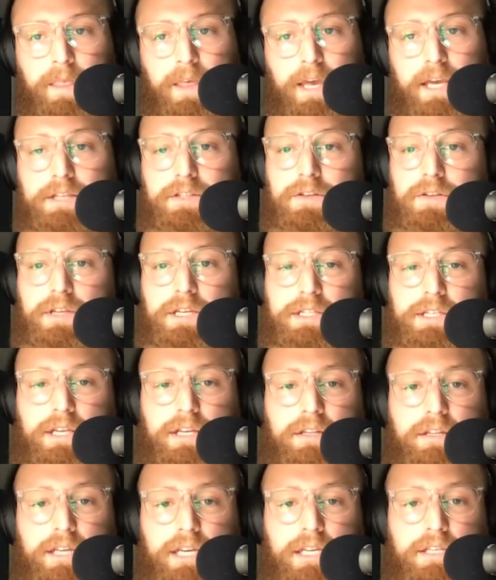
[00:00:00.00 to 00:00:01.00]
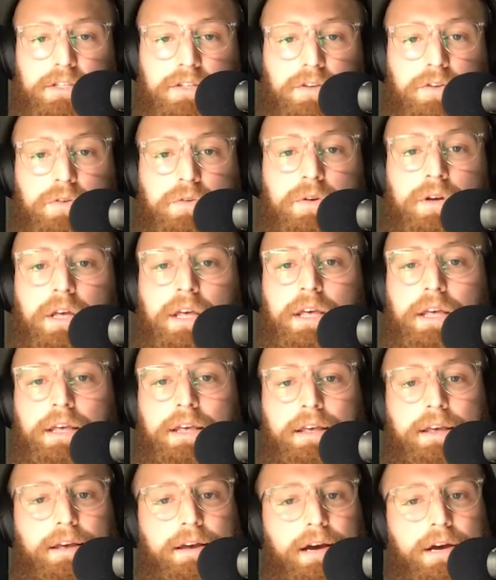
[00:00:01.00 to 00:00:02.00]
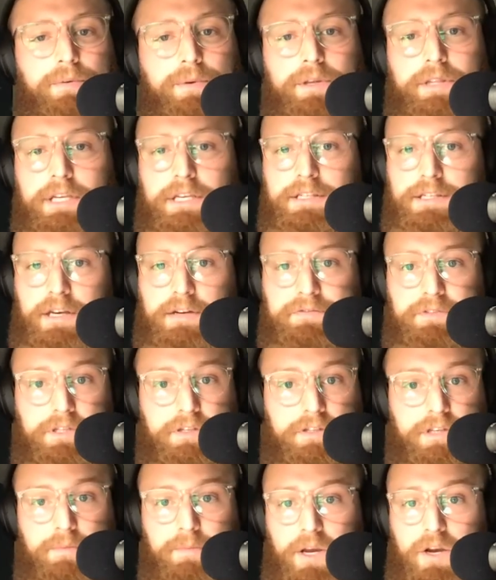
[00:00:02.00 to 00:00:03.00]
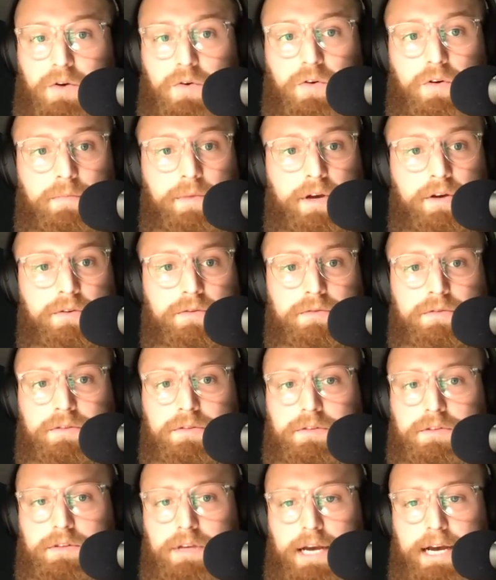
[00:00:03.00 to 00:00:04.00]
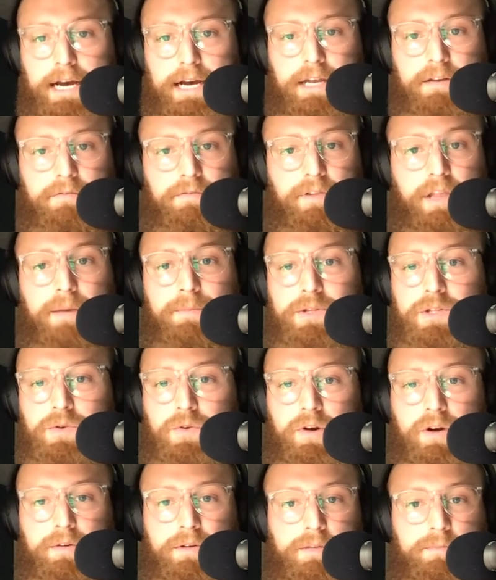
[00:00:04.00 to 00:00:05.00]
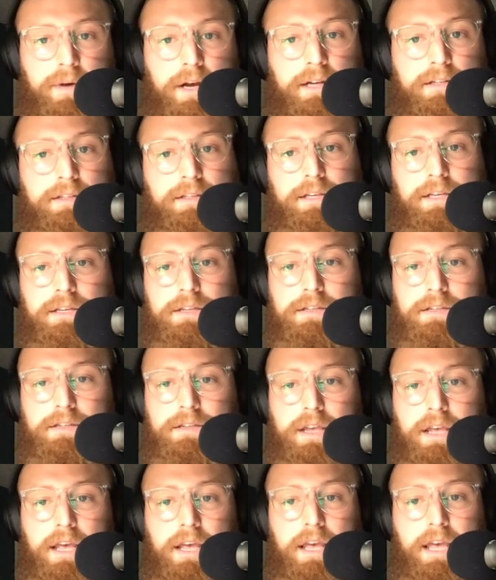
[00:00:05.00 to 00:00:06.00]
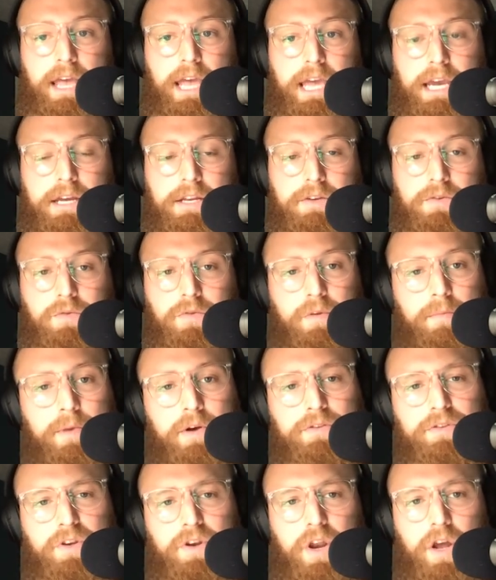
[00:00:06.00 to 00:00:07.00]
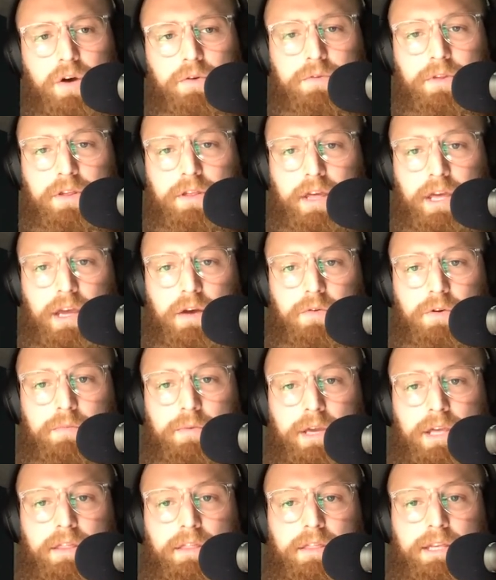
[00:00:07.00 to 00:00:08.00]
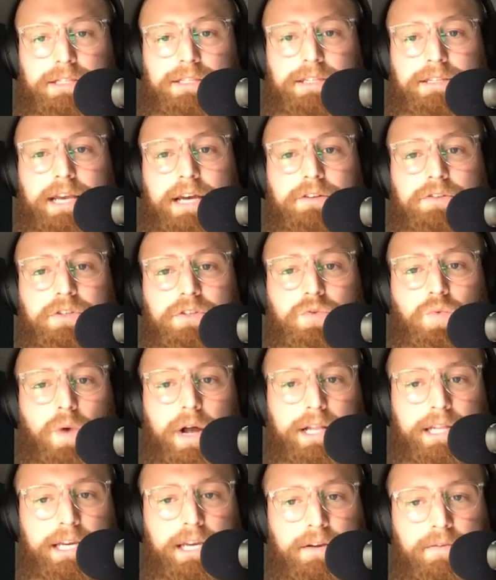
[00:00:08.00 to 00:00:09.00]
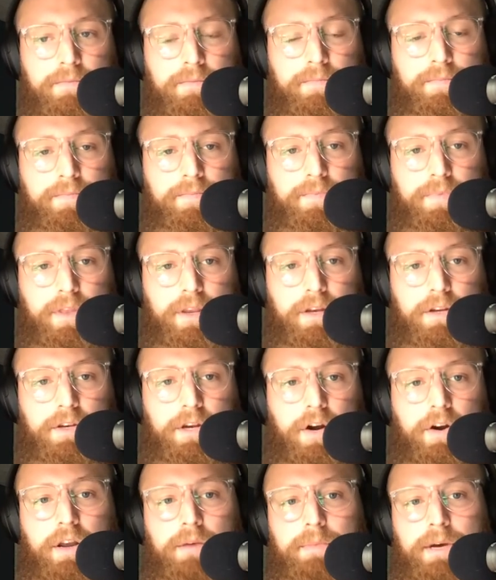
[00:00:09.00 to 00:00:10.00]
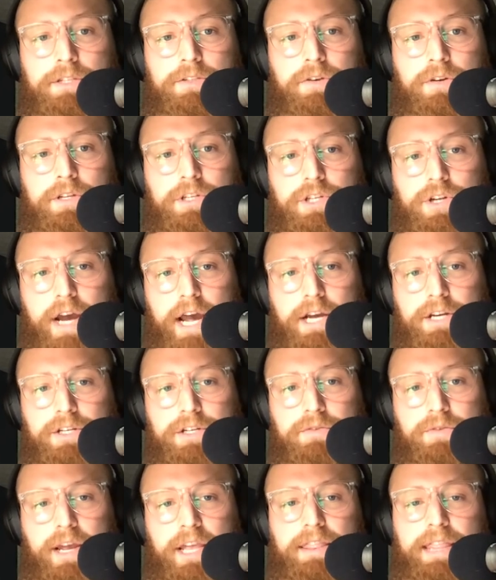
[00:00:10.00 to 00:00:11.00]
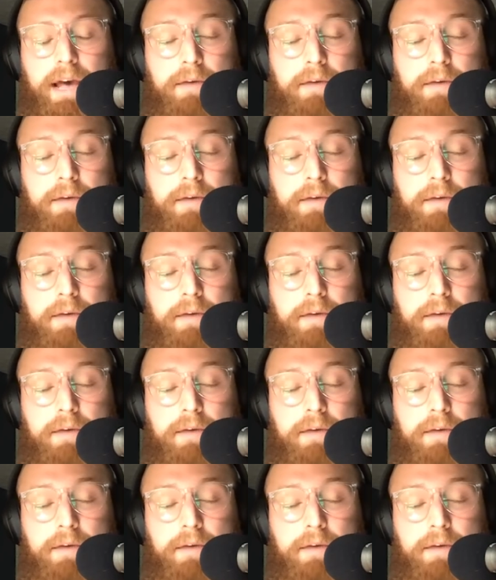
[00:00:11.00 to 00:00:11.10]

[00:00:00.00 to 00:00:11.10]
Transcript: Okay, so this can lead to a release of systemic hormones, inflammatory responses, and the most known thing would be the cell swelling during muscle contraction, right?